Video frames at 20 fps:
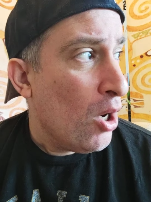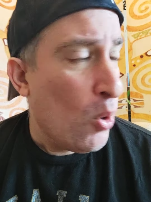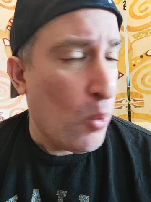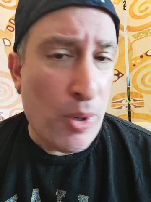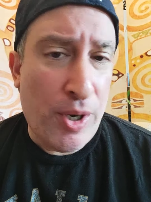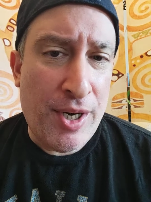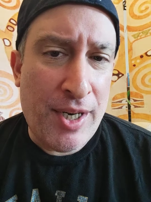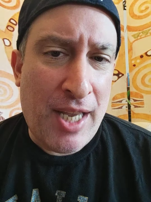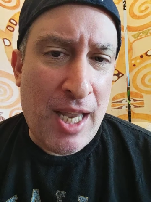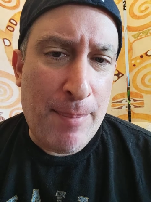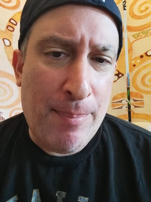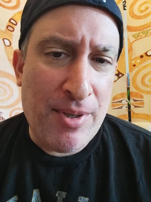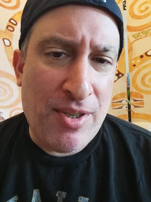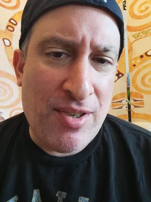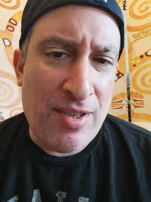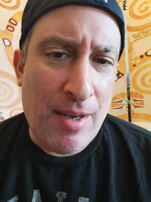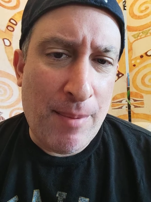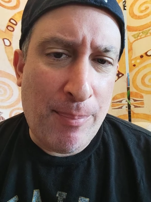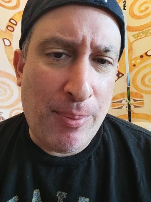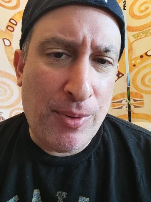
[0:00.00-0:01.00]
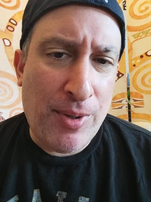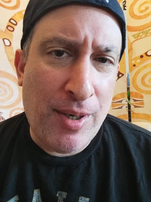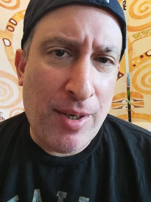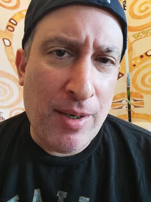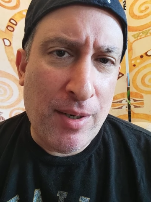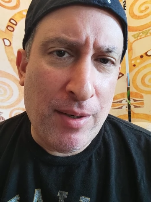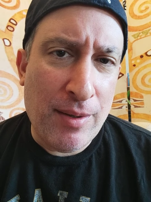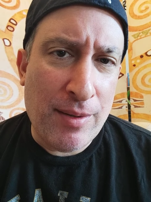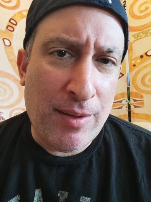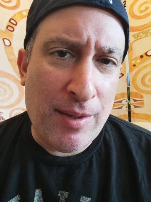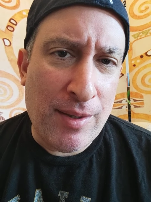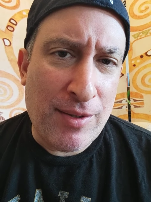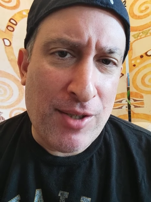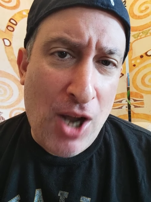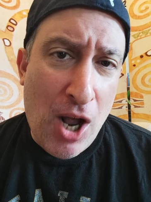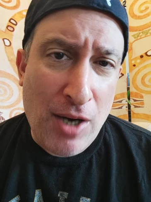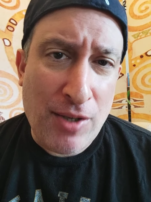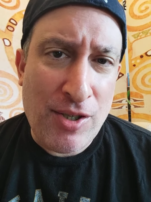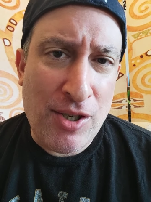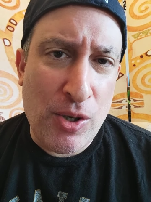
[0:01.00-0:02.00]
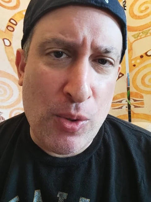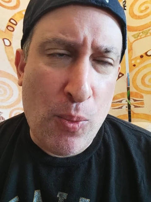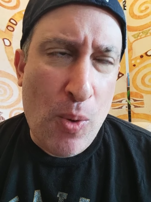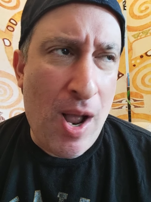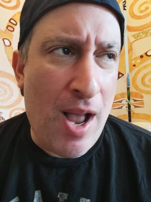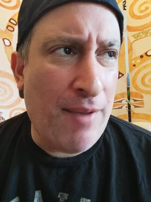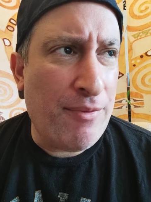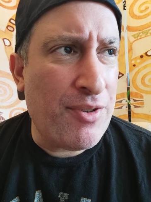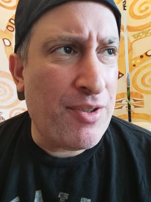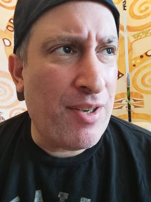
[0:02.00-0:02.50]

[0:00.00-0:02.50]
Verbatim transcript: We're going to keep it simple here on the Talk to Your Wife